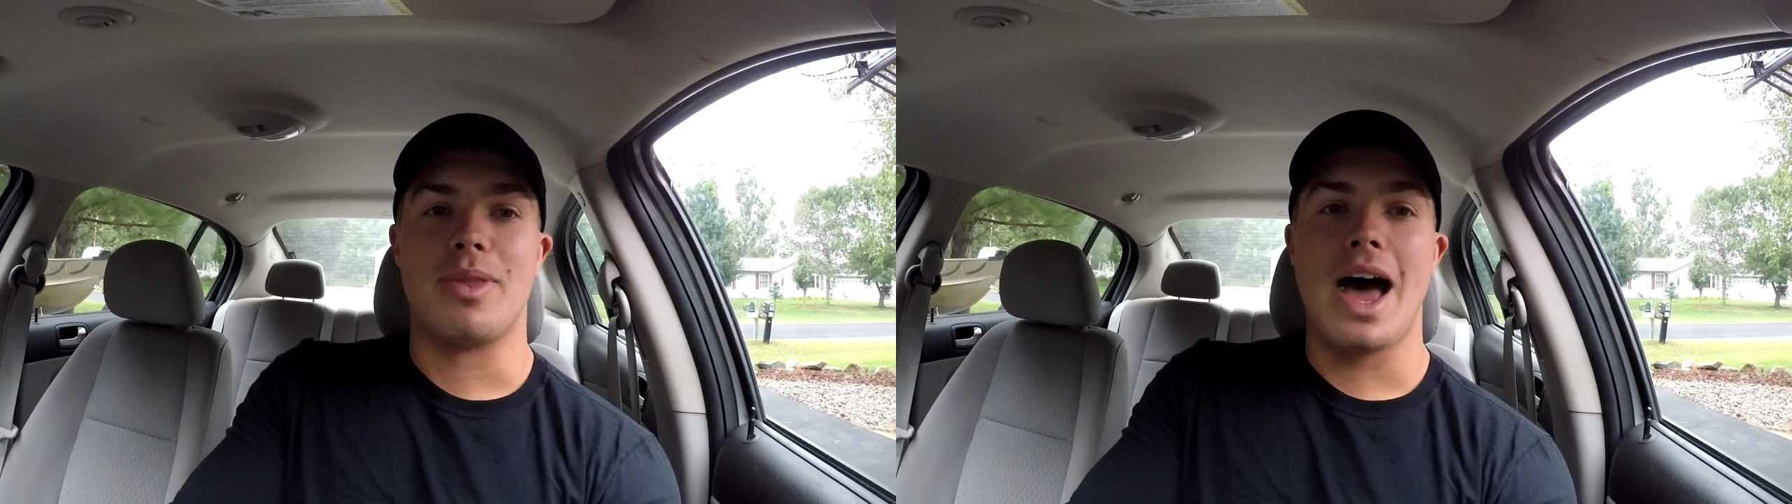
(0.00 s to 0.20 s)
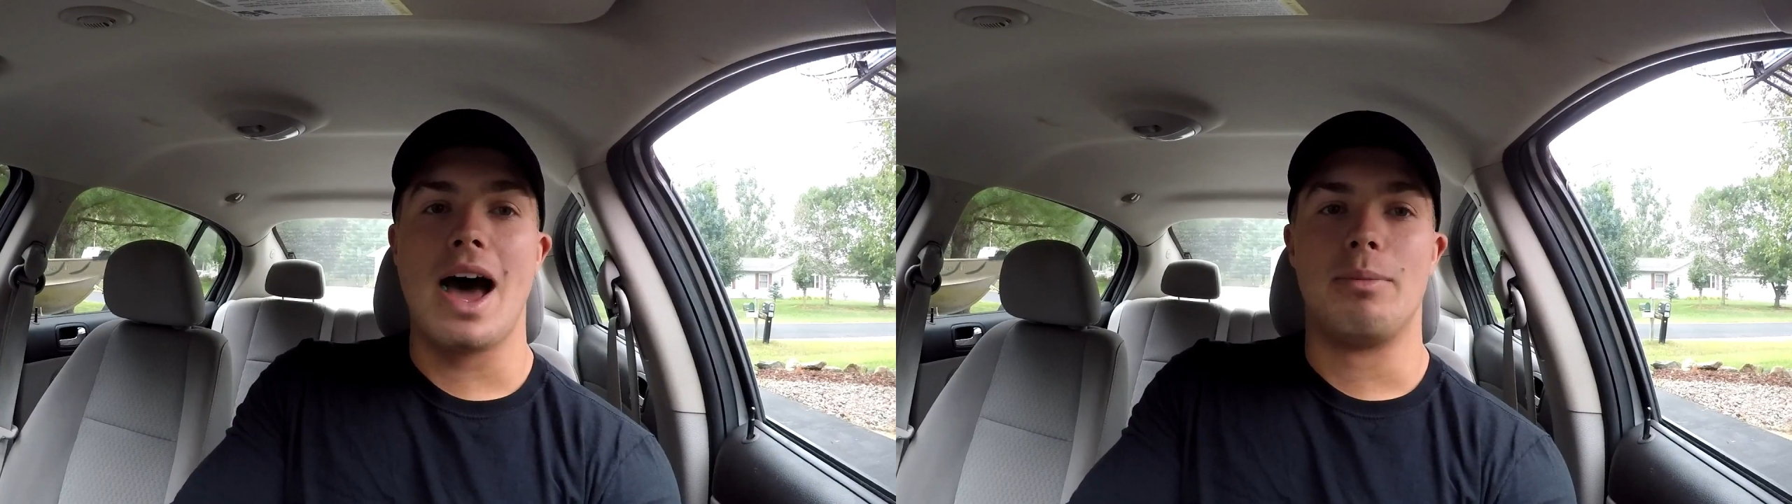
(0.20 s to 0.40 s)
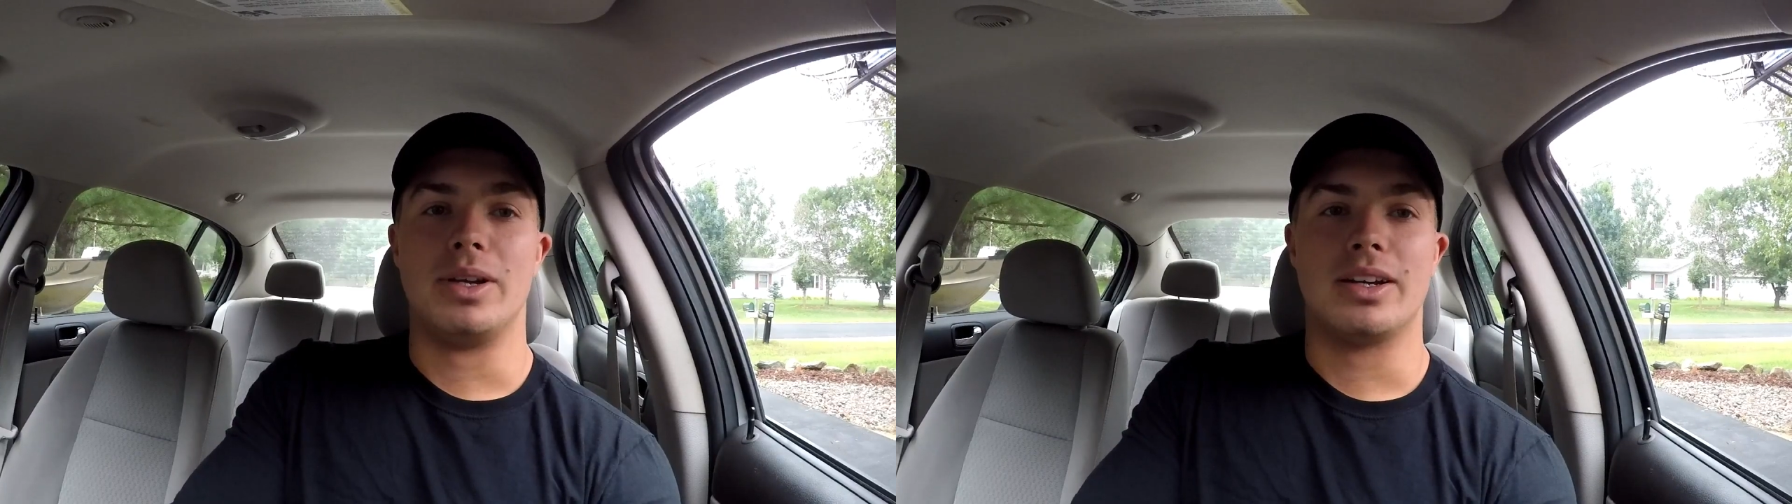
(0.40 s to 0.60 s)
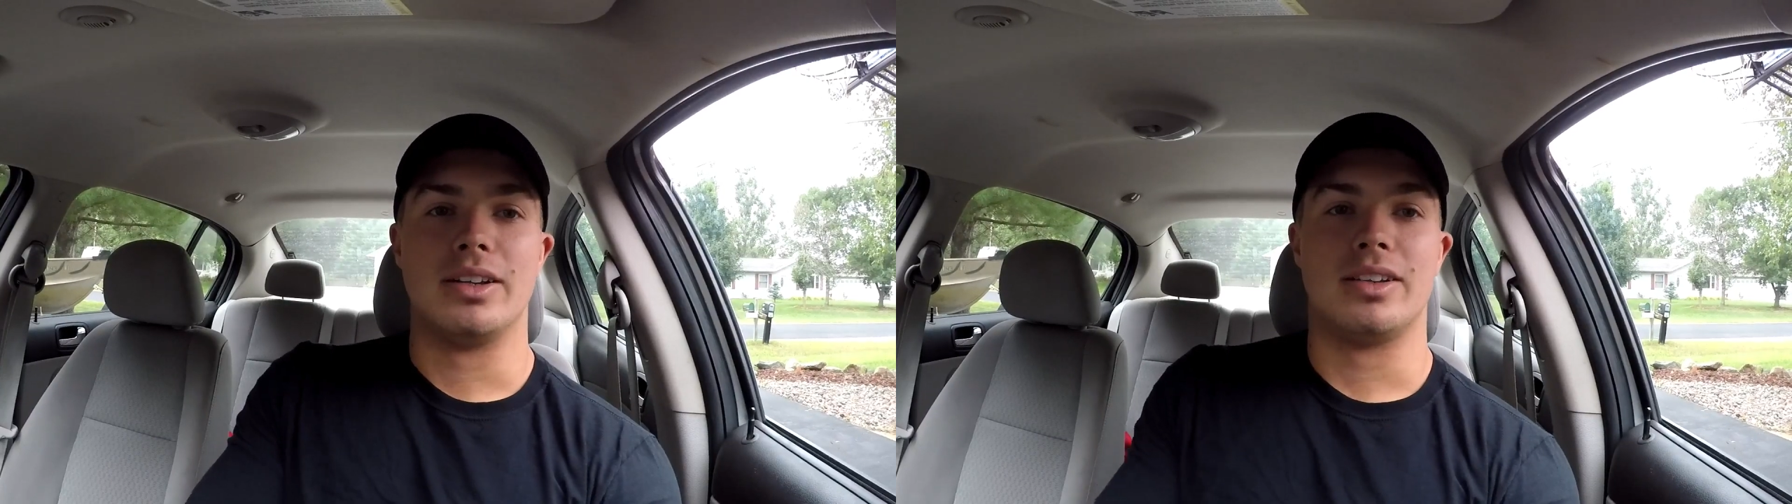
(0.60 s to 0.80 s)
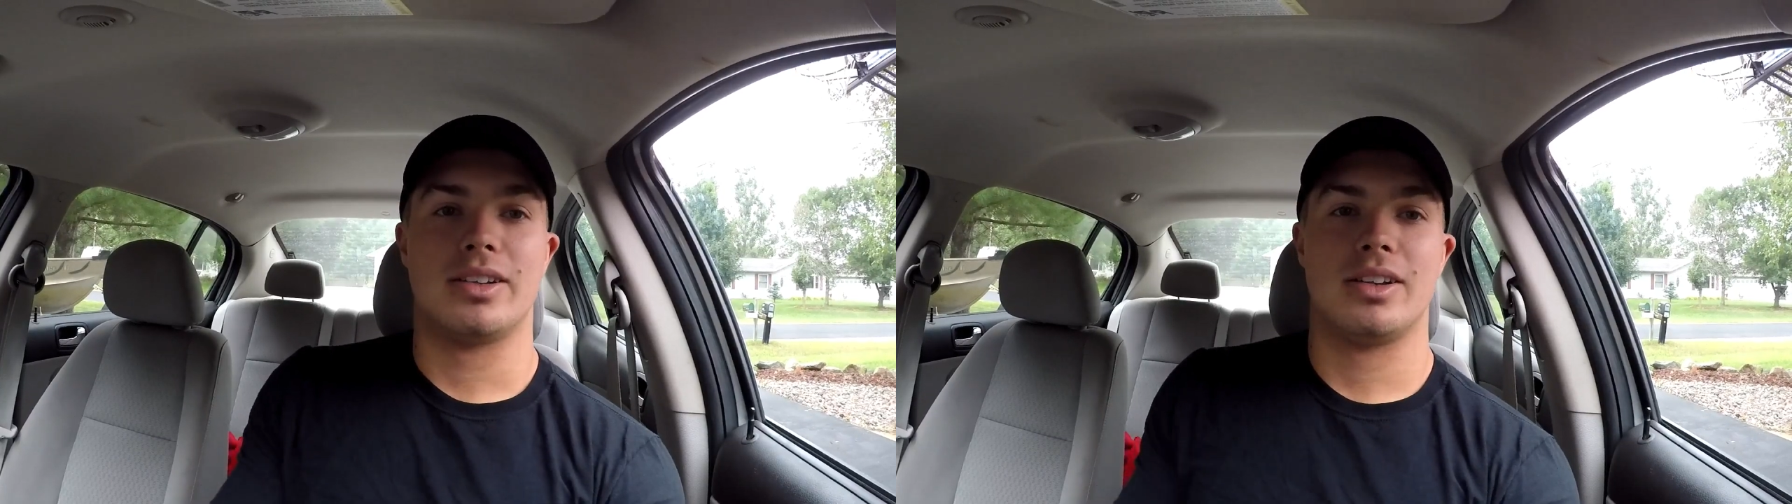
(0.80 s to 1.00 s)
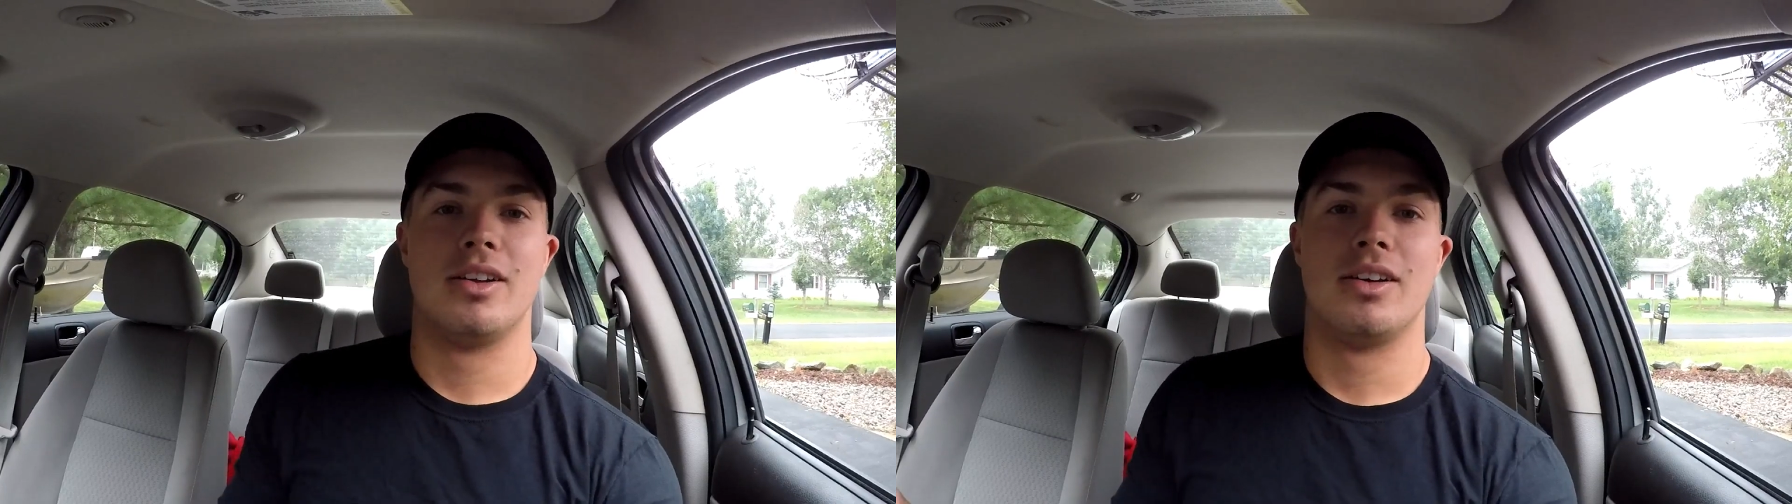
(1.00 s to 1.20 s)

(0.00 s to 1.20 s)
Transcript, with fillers: that, because